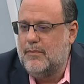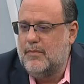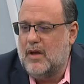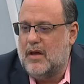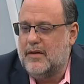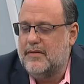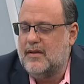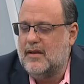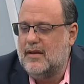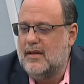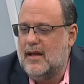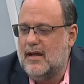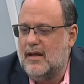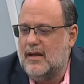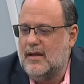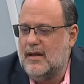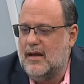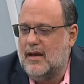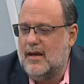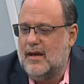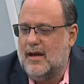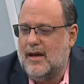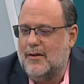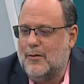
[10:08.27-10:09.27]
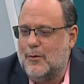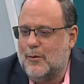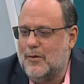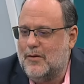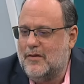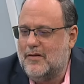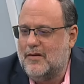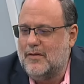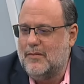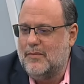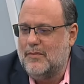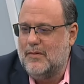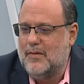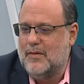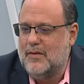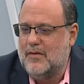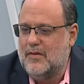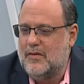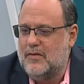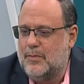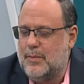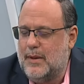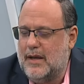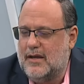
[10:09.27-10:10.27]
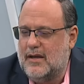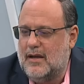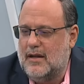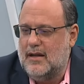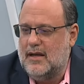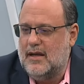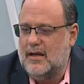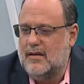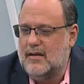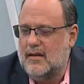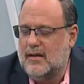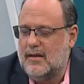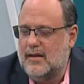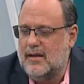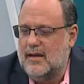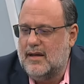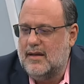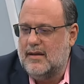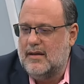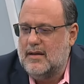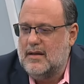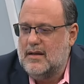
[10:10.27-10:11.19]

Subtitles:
not in. Yeah, I don't want to speculate on that.